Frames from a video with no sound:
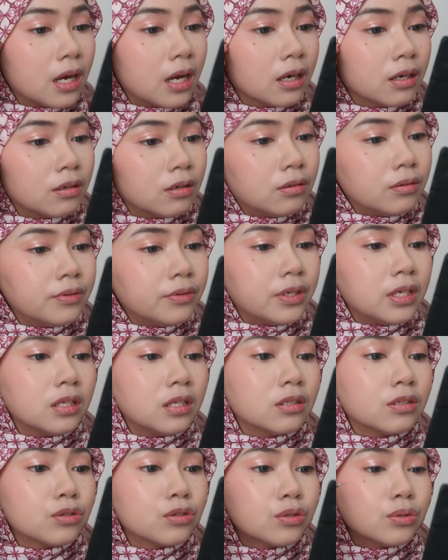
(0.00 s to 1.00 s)
are
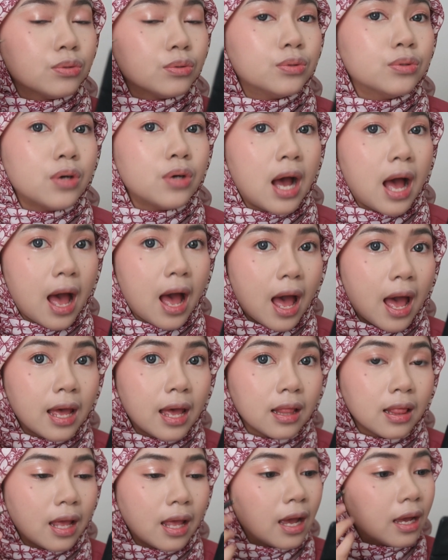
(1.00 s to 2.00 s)
going to
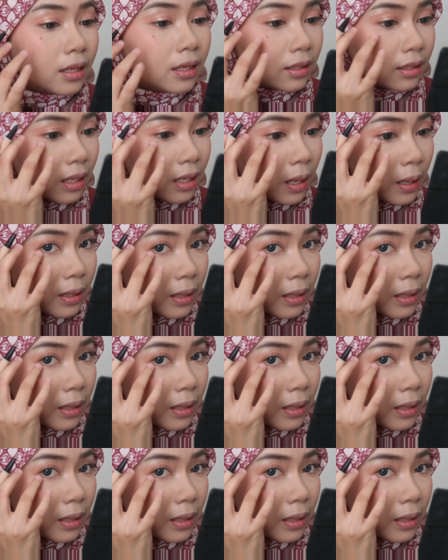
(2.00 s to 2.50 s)
eyeline